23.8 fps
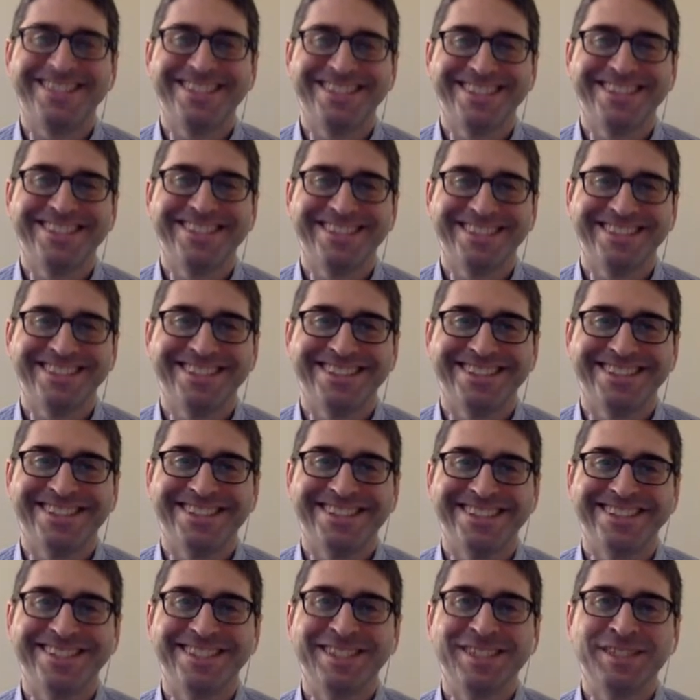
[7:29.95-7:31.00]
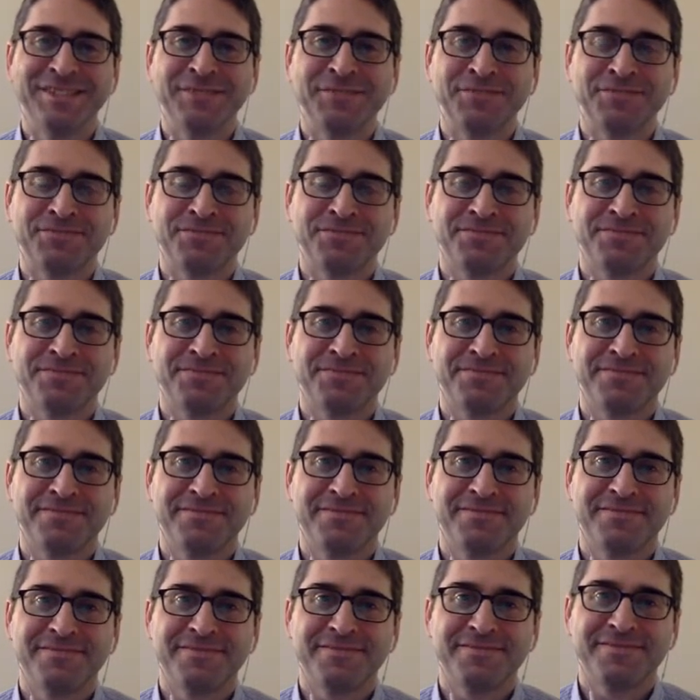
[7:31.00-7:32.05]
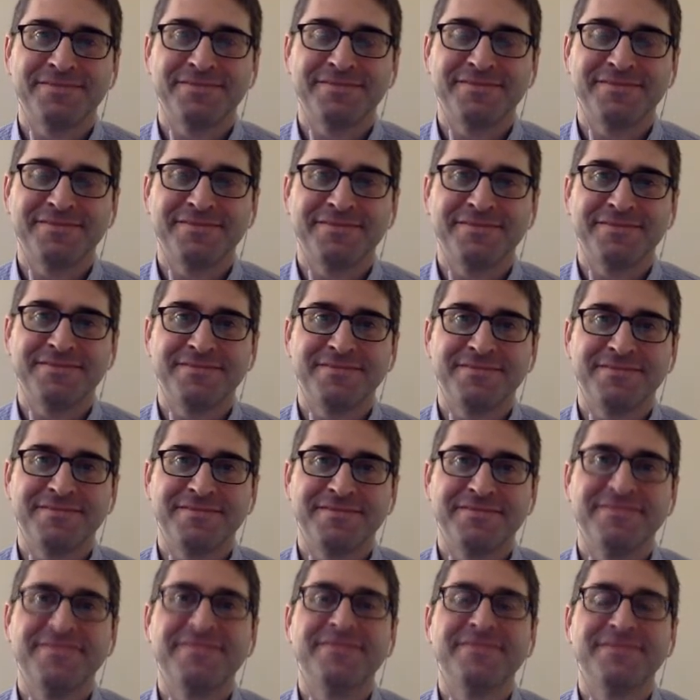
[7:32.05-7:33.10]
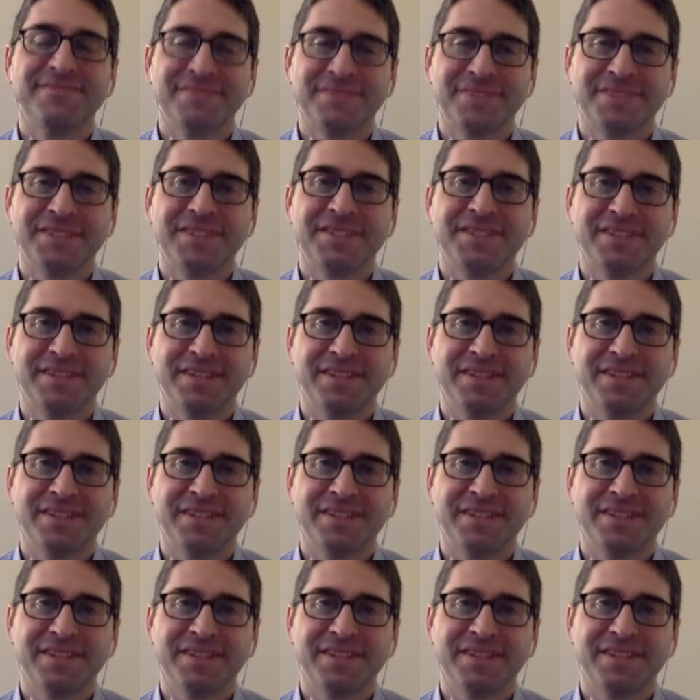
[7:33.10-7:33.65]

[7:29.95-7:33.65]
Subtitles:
No words are spoken by the person on screen.